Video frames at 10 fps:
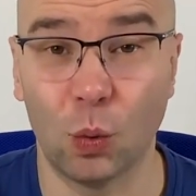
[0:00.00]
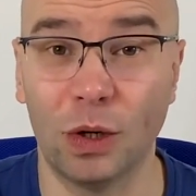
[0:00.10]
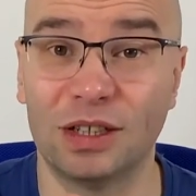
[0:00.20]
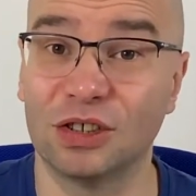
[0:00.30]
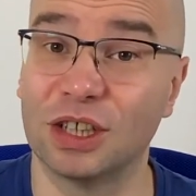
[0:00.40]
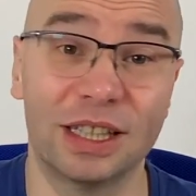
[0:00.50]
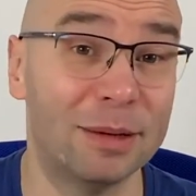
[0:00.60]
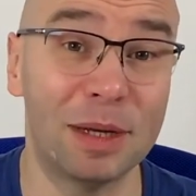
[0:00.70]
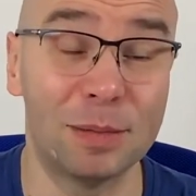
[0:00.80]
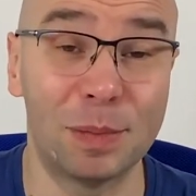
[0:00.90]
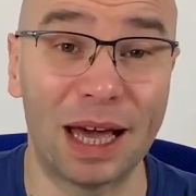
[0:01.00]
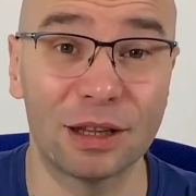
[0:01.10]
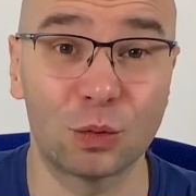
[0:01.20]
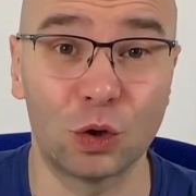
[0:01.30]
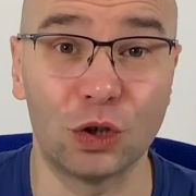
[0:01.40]
with your name and
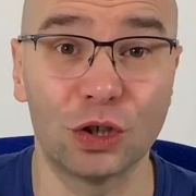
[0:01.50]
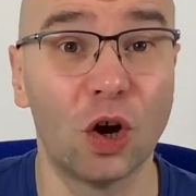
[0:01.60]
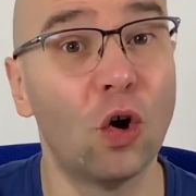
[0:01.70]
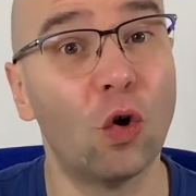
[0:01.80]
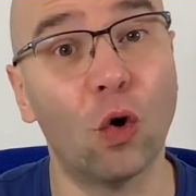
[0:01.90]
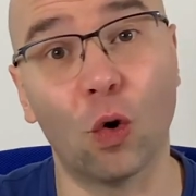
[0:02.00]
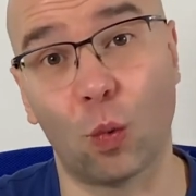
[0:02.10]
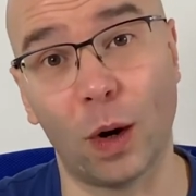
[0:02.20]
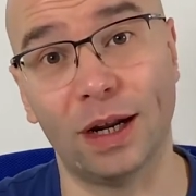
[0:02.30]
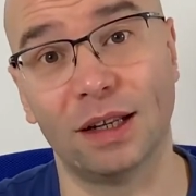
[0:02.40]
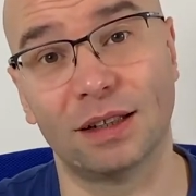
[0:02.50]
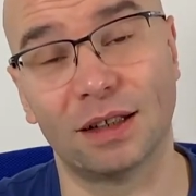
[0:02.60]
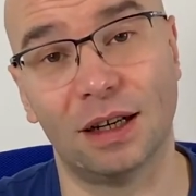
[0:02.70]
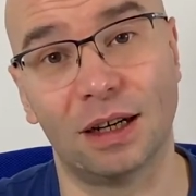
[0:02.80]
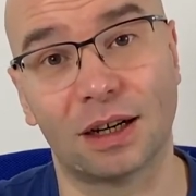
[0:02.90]
password or with
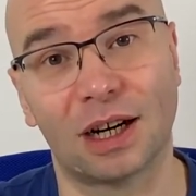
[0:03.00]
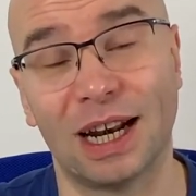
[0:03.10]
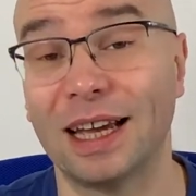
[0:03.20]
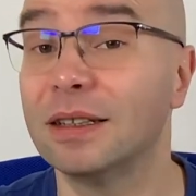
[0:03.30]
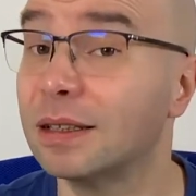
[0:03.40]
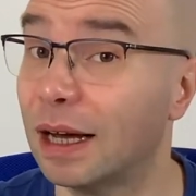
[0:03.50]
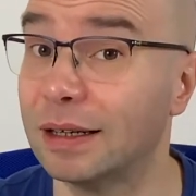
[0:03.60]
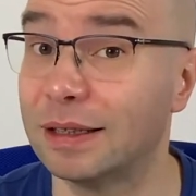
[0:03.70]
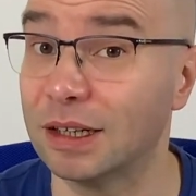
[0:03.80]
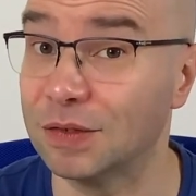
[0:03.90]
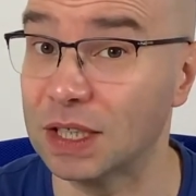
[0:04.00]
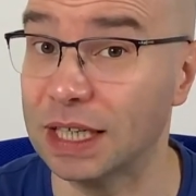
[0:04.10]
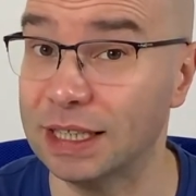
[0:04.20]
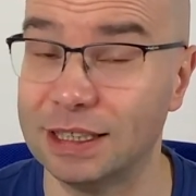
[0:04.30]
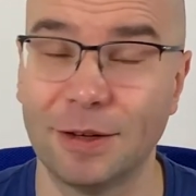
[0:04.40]
a client-side
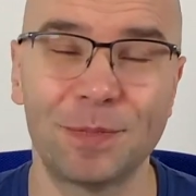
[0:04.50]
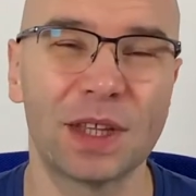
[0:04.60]
certificate.